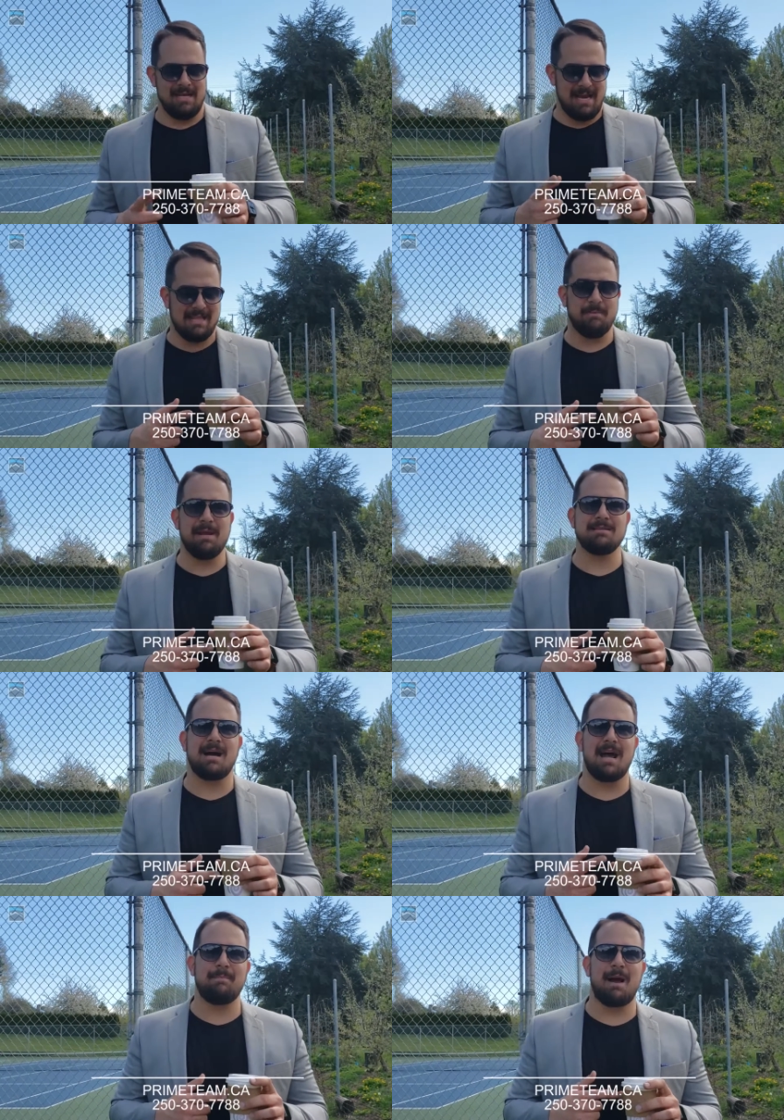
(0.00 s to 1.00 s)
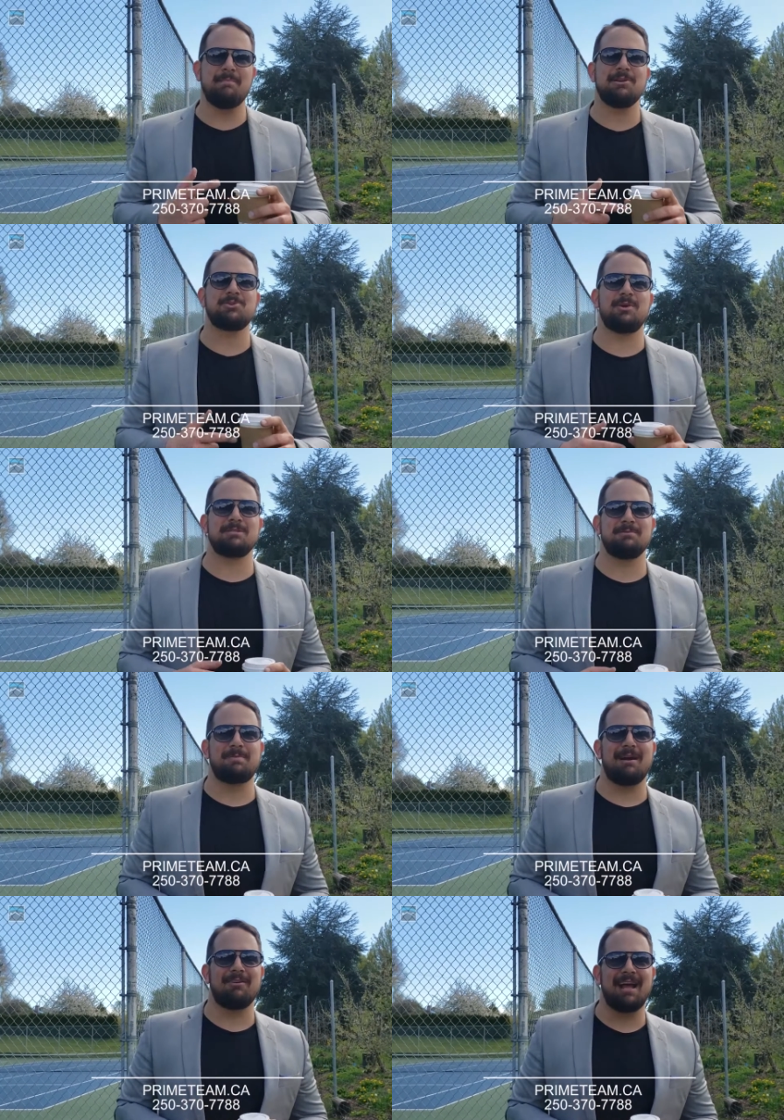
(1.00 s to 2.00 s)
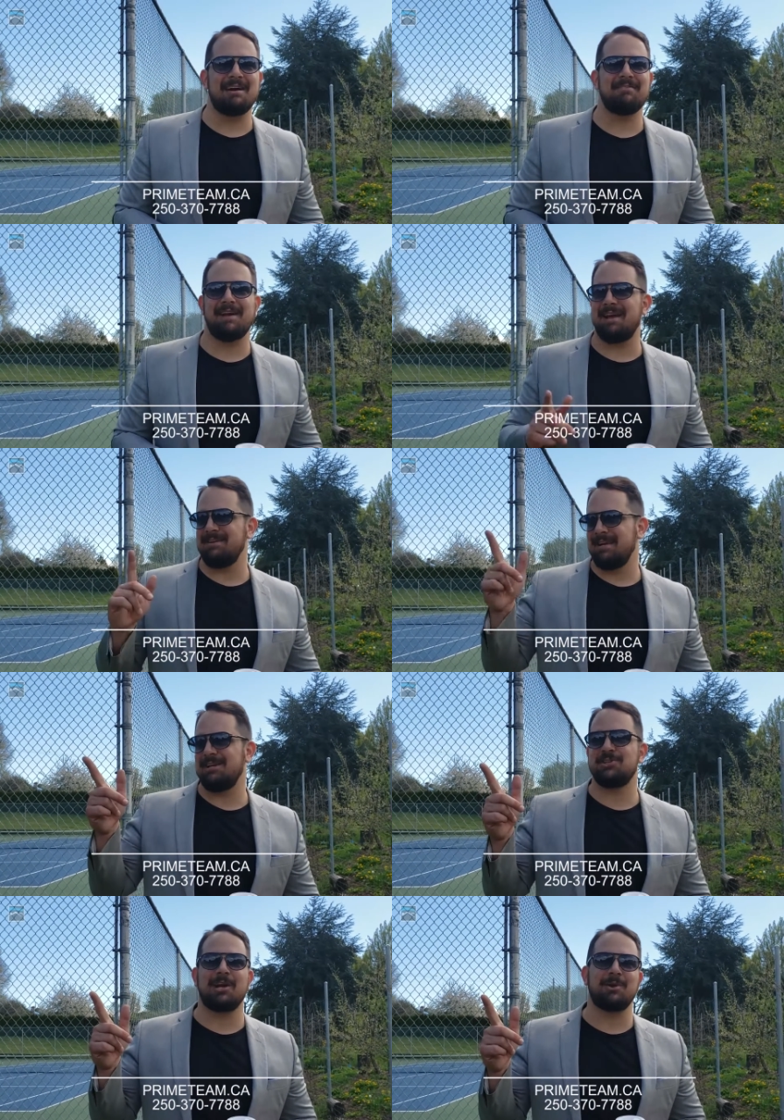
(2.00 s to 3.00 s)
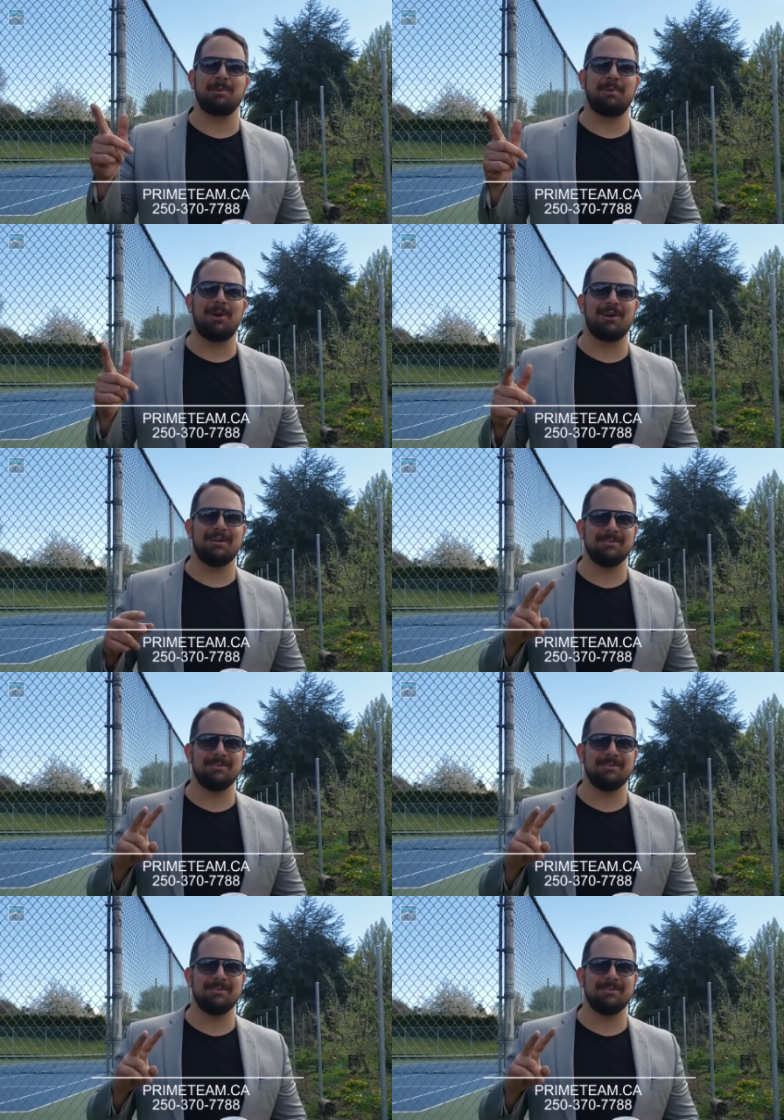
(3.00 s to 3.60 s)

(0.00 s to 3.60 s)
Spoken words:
In the meantime, I'm gonna enjoy some Spiral Cafe and check out the park.